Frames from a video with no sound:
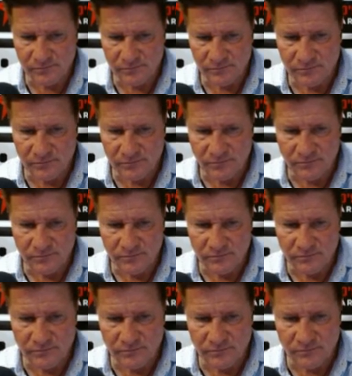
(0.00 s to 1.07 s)

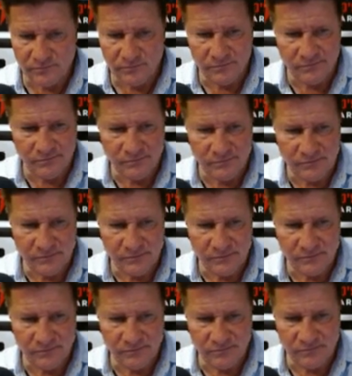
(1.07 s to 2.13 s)

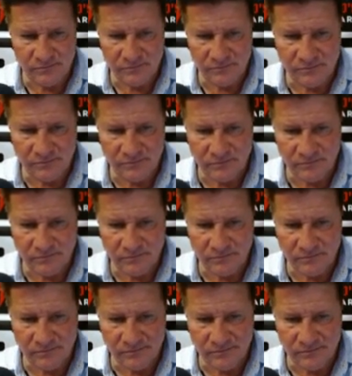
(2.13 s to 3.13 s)
(not speaking)